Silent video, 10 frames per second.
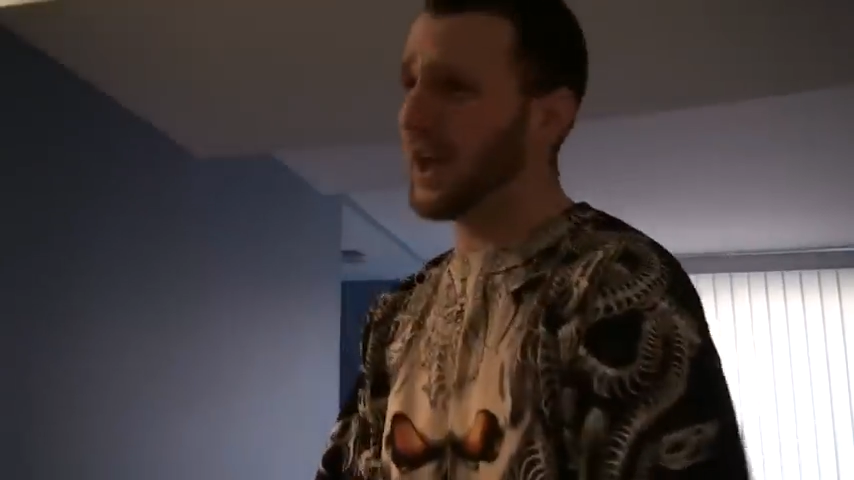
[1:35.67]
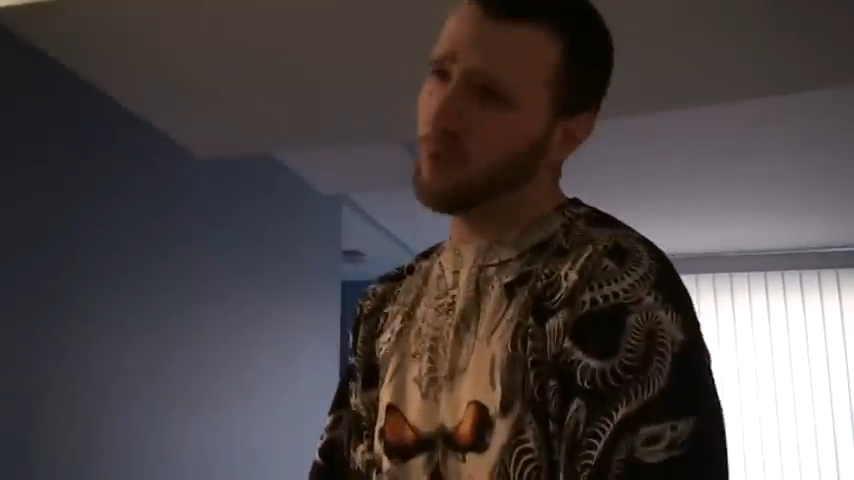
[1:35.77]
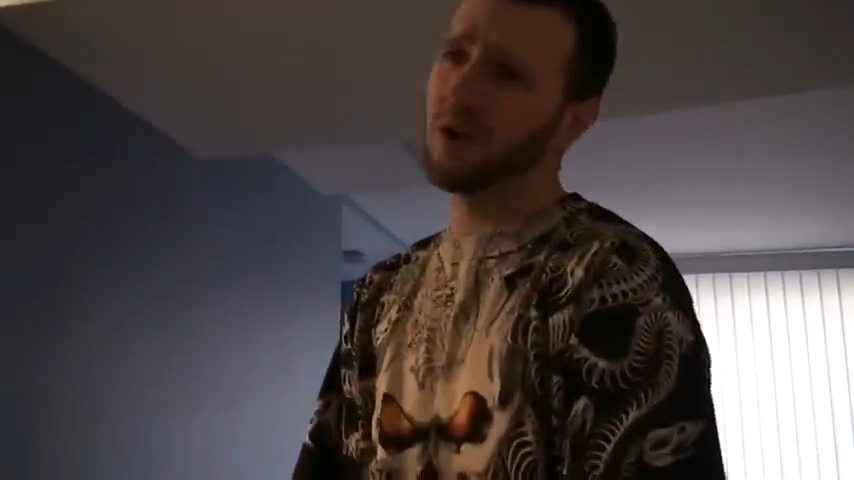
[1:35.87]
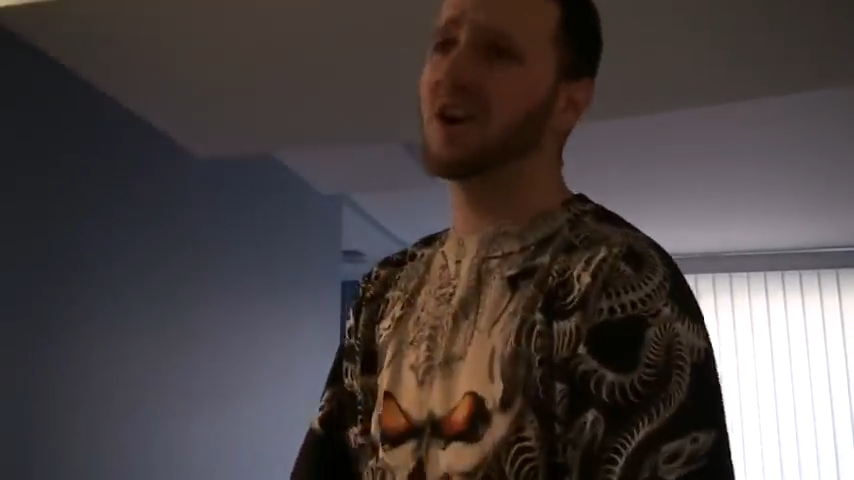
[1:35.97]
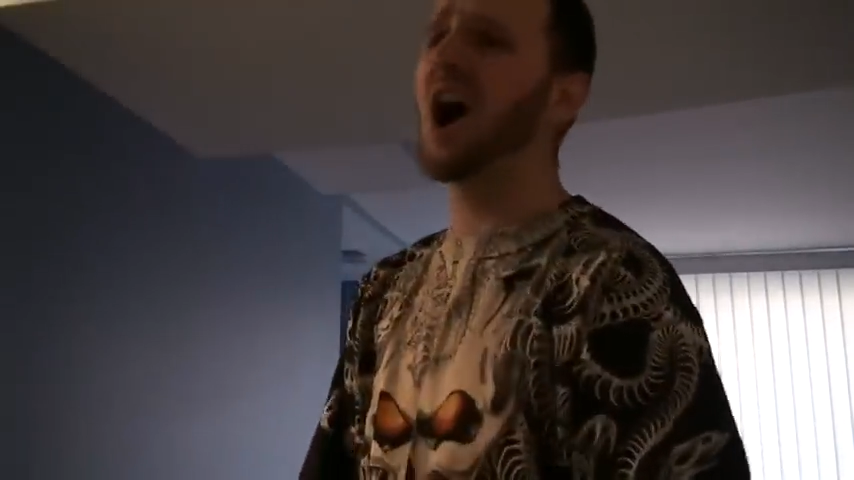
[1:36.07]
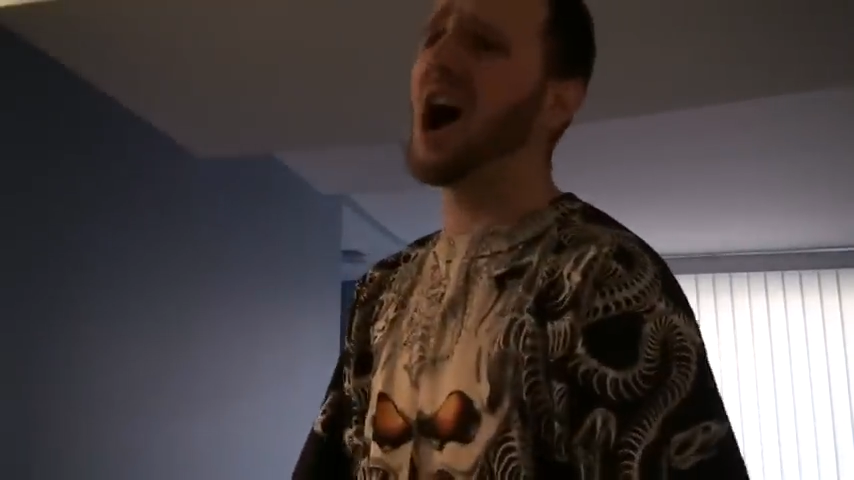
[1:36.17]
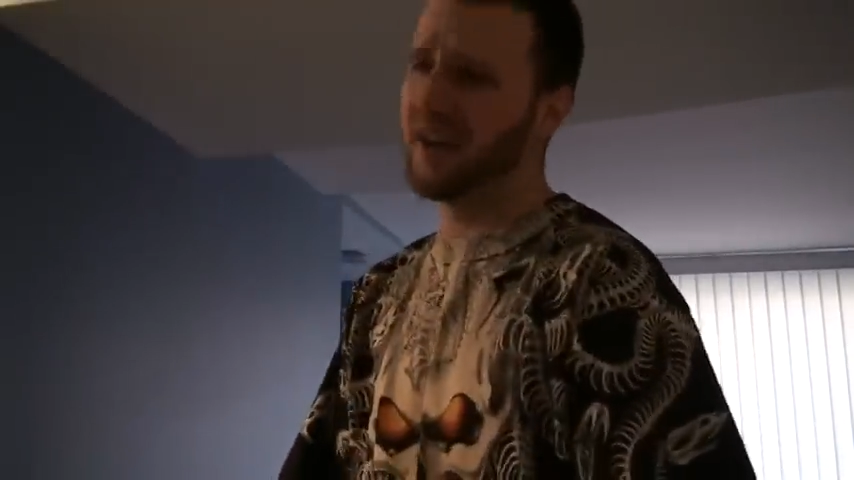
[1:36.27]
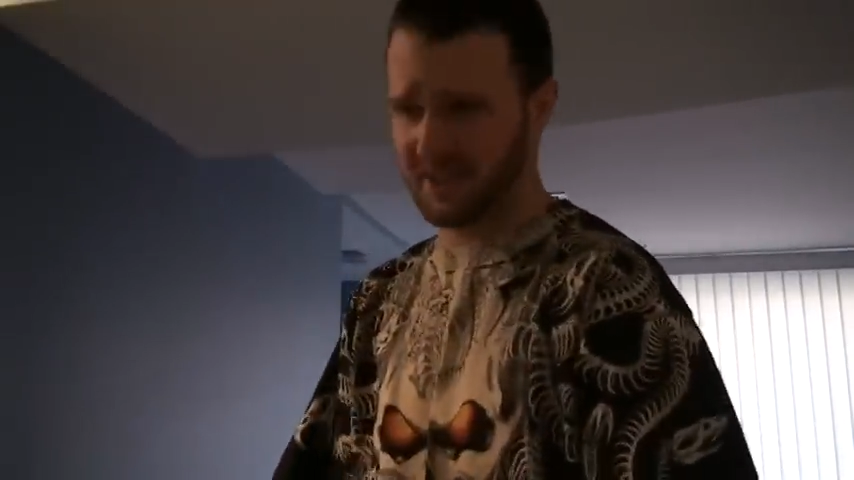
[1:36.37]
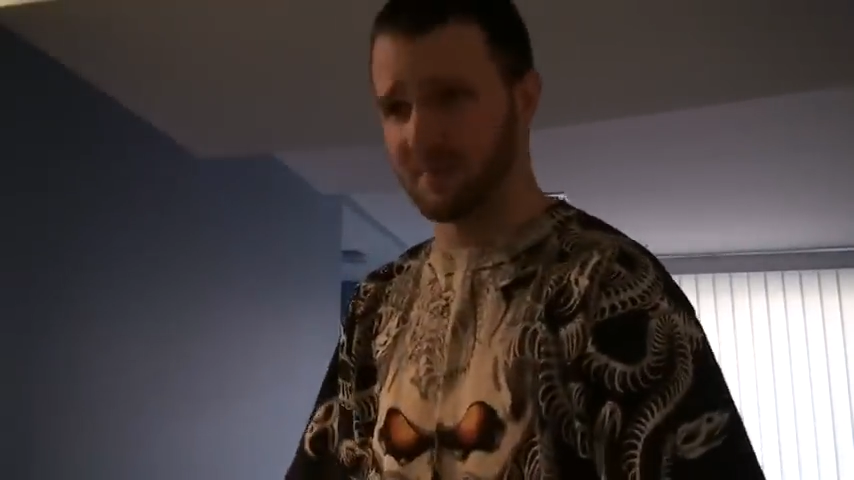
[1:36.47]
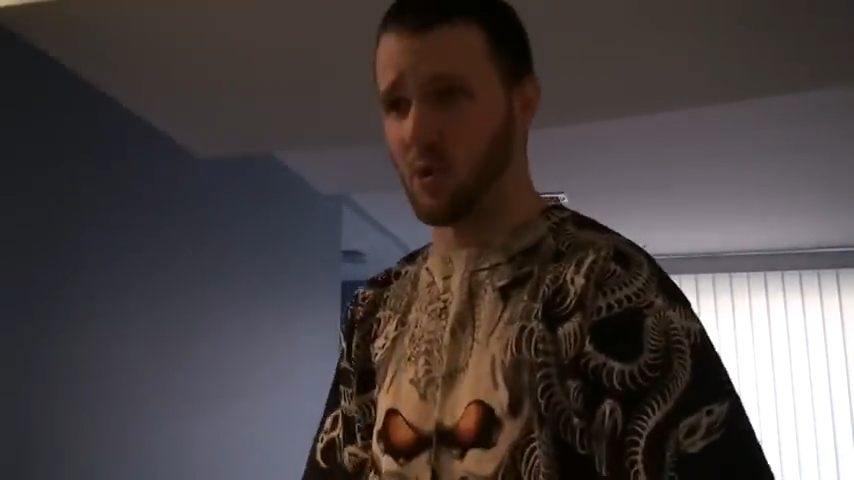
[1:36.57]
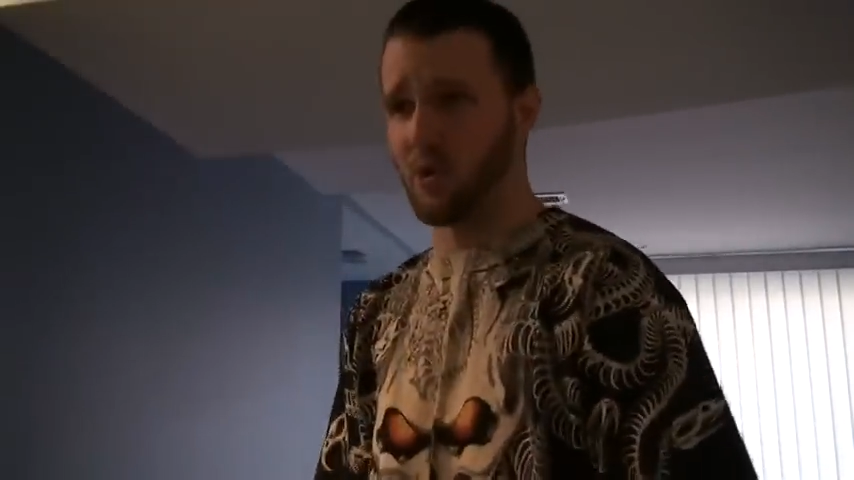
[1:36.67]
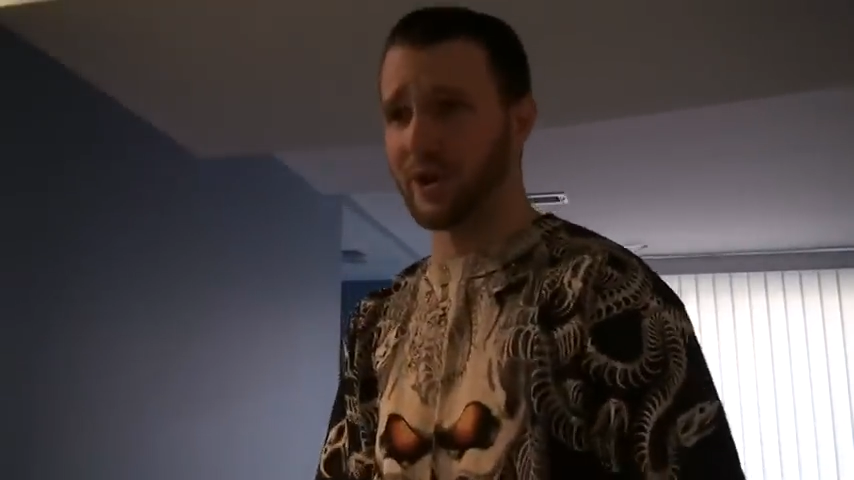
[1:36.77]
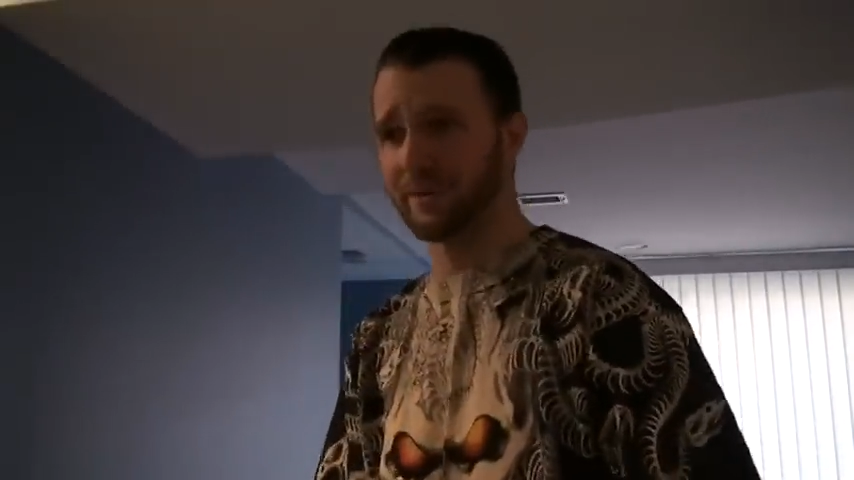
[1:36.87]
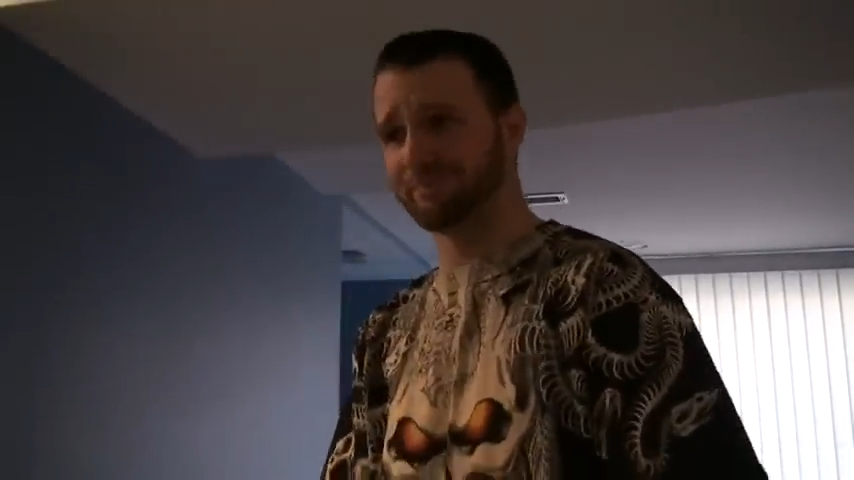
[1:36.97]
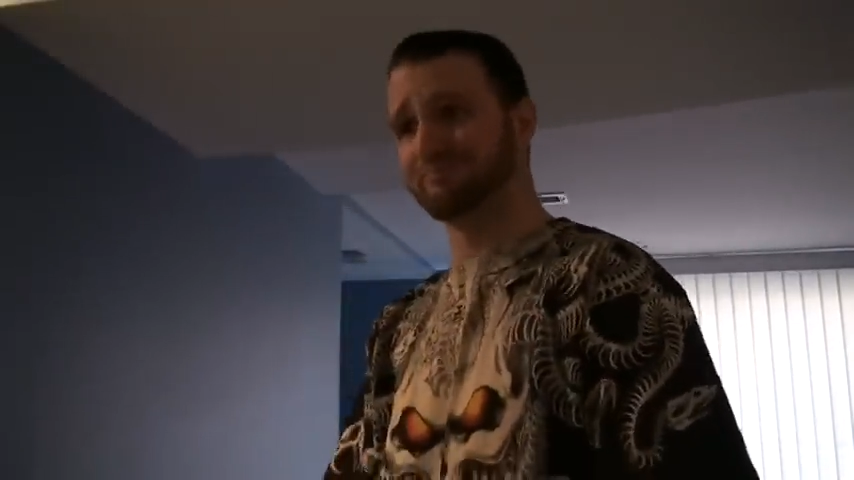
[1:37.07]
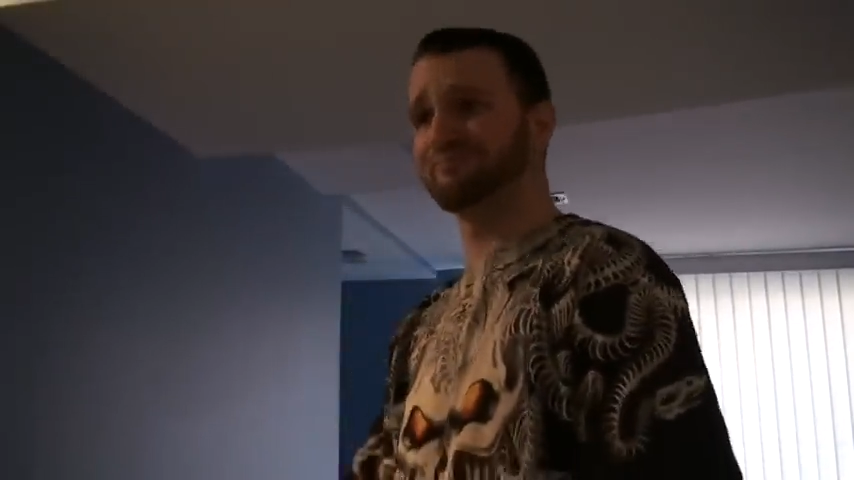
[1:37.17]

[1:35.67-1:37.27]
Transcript: to her car this morning.